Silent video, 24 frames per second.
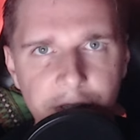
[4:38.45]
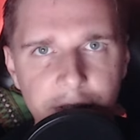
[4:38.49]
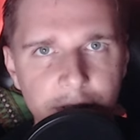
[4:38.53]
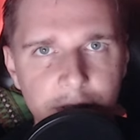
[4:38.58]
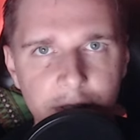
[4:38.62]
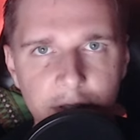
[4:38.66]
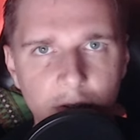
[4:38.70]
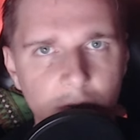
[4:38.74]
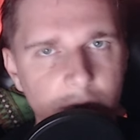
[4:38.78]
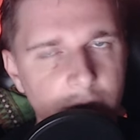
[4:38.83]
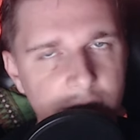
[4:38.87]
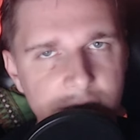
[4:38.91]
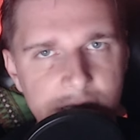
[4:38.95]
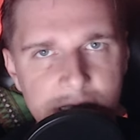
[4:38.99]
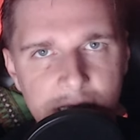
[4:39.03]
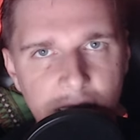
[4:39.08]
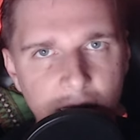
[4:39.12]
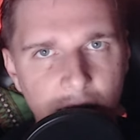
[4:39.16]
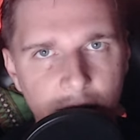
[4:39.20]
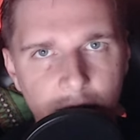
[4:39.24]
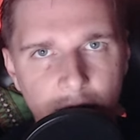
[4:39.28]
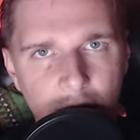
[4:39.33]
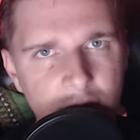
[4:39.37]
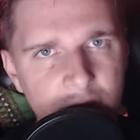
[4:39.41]
You know, that's
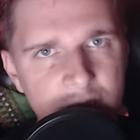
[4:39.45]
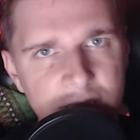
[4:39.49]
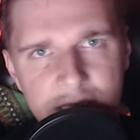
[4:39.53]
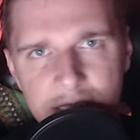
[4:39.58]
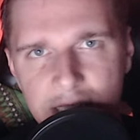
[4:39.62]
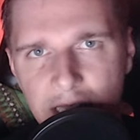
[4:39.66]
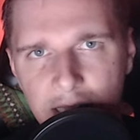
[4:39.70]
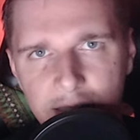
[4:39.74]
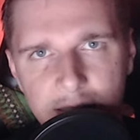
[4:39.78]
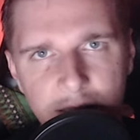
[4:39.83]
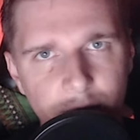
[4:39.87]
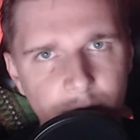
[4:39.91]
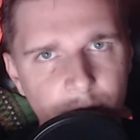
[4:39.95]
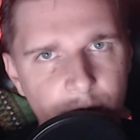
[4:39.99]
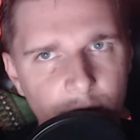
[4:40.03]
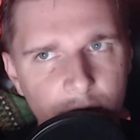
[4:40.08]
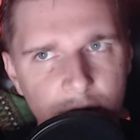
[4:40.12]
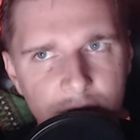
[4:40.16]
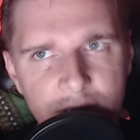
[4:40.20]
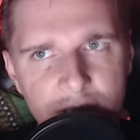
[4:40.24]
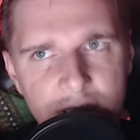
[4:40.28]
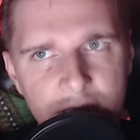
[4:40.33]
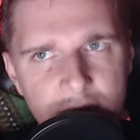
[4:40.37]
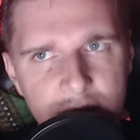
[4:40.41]
uh, it's not the
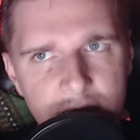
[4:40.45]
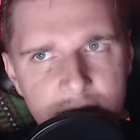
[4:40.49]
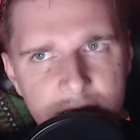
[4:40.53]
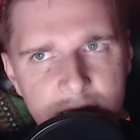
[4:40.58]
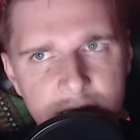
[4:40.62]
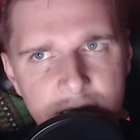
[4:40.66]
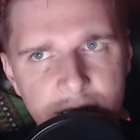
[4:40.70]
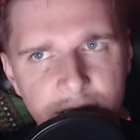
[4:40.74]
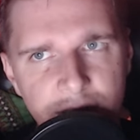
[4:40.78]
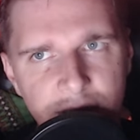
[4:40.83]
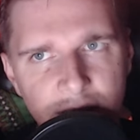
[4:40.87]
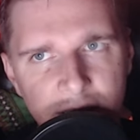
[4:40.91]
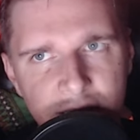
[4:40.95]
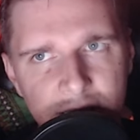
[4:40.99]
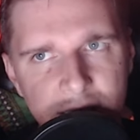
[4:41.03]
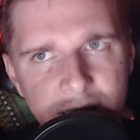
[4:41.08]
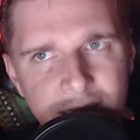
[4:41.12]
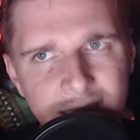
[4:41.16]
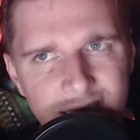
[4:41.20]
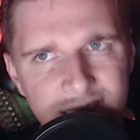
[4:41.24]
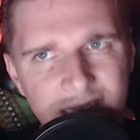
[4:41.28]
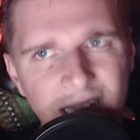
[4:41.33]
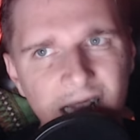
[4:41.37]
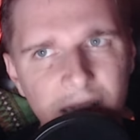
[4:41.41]
it's it's it,
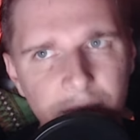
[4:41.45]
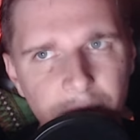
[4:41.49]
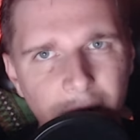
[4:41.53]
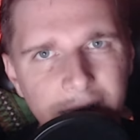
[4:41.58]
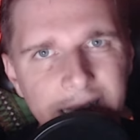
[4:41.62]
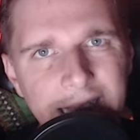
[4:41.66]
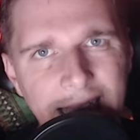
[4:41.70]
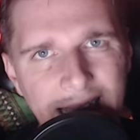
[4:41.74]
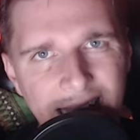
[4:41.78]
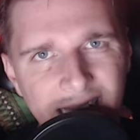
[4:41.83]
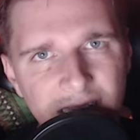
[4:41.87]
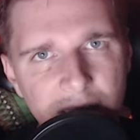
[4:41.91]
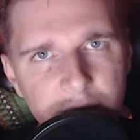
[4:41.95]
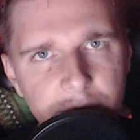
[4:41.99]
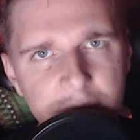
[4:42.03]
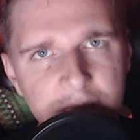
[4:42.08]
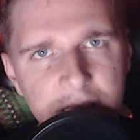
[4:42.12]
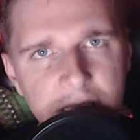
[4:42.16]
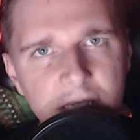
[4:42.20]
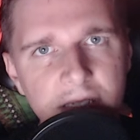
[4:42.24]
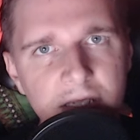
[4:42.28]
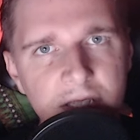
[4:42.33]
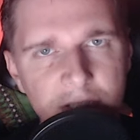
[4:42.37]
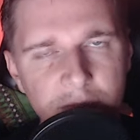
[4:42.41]
it's not my enemy.
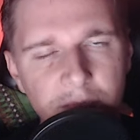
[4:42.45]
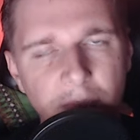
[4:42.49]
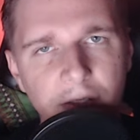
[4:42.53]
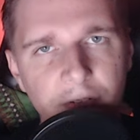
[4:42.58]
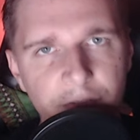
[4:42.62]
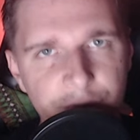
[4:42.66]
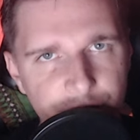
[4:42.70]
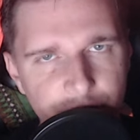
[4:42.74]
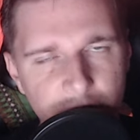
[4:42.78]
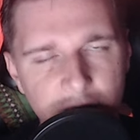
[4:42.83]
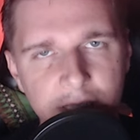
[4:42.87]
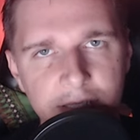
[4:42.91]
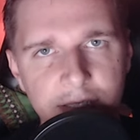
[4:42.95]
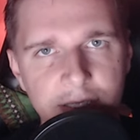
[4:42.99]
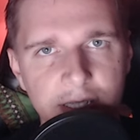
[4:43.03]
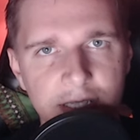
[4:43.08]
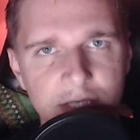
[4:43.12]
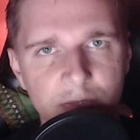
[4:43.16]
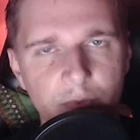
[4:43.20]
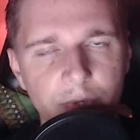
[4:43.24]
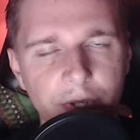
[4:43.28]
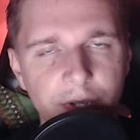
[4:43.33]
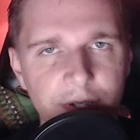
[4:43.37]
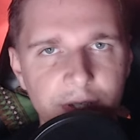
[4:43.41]
It's my friend, as
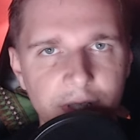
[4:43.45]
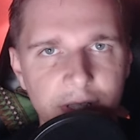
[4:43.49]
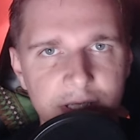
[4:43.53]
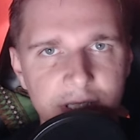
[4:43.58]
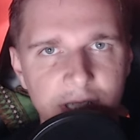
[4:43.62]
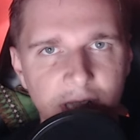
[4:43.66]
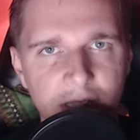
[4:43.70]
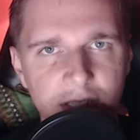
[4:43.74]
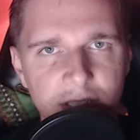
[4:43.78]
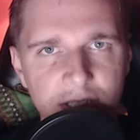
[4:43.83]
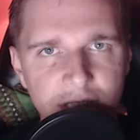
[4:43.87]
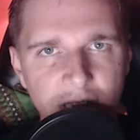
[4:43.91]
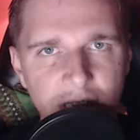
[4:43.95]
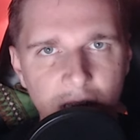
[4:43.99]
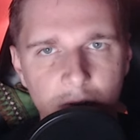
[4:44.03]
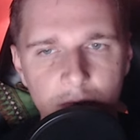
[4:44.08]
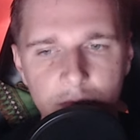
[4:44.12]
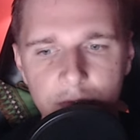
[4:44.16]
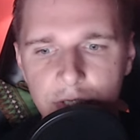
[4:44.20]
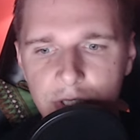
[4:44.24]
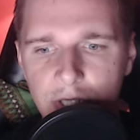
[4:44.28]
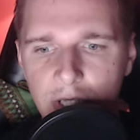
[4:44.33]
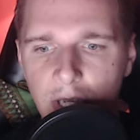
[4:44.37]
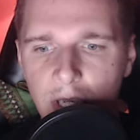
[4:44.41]
weird as that
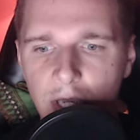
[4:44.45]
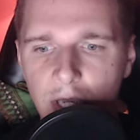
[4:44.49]
sounds.